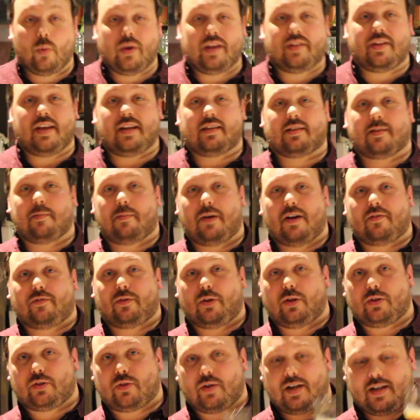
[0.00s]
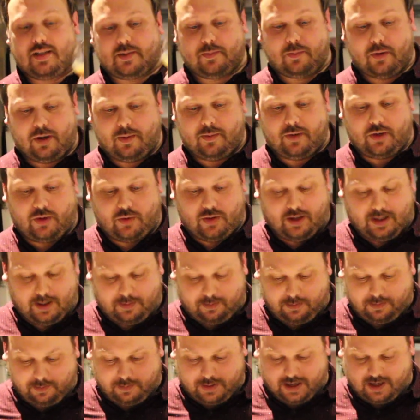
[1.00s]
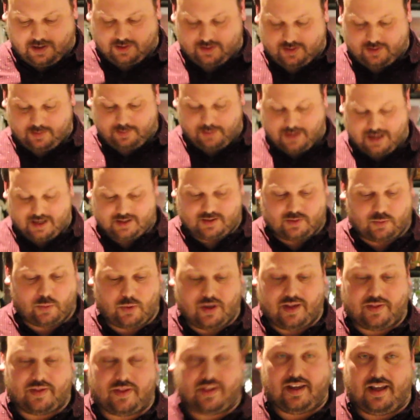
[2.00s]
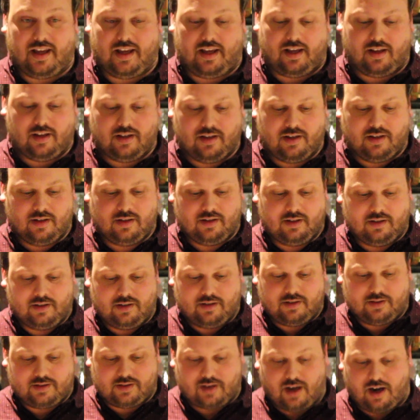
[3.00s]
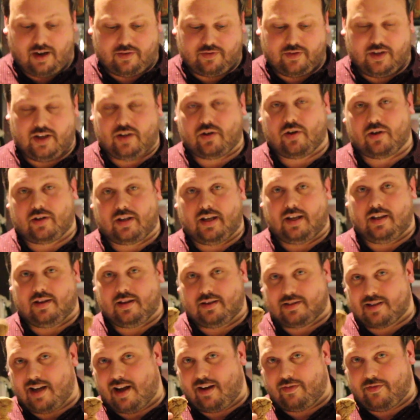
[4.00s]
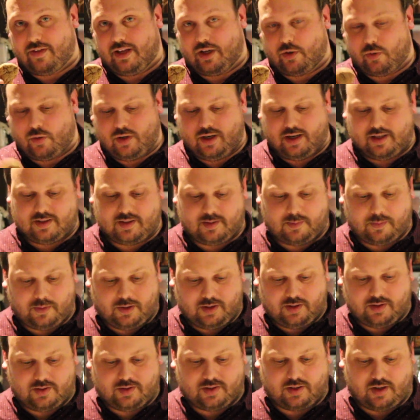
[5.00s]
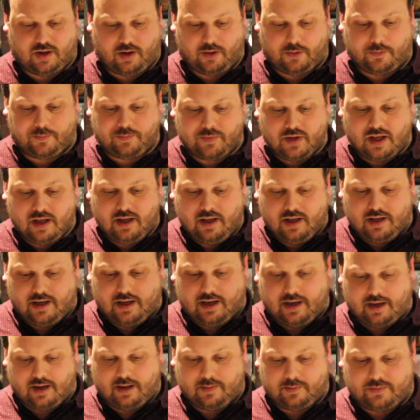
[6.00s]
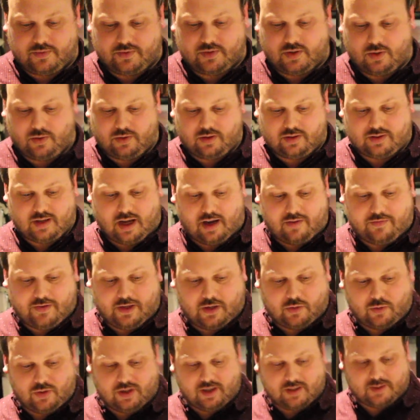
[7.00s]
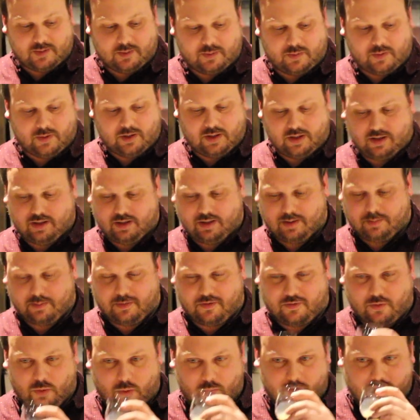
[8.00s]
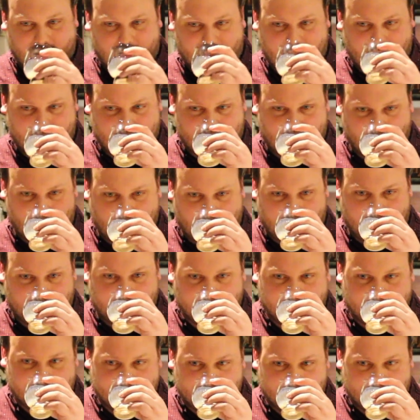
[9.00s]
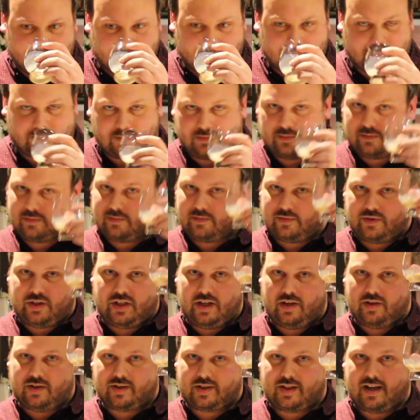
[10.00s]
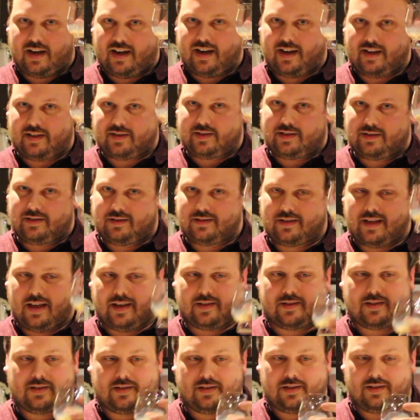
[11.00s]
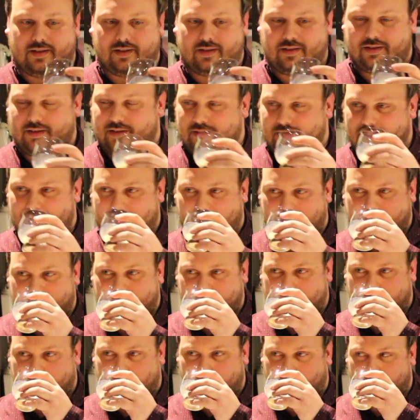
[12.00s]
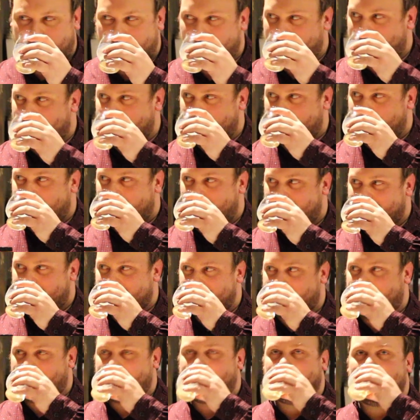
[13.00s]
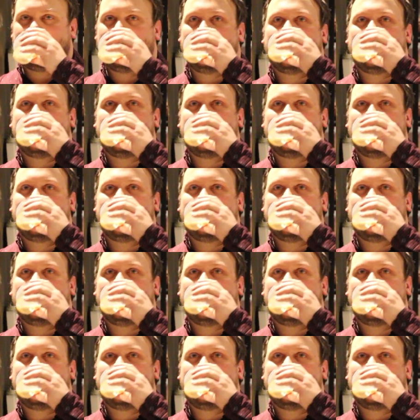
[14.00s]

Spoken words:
We think the Buffalo Trace bourbon cream pairs the best with the toffee cookie, the toffee crisp. So, so the toffee crisp, before we get into it, cheers guys. Taste this bourbon cream by itself.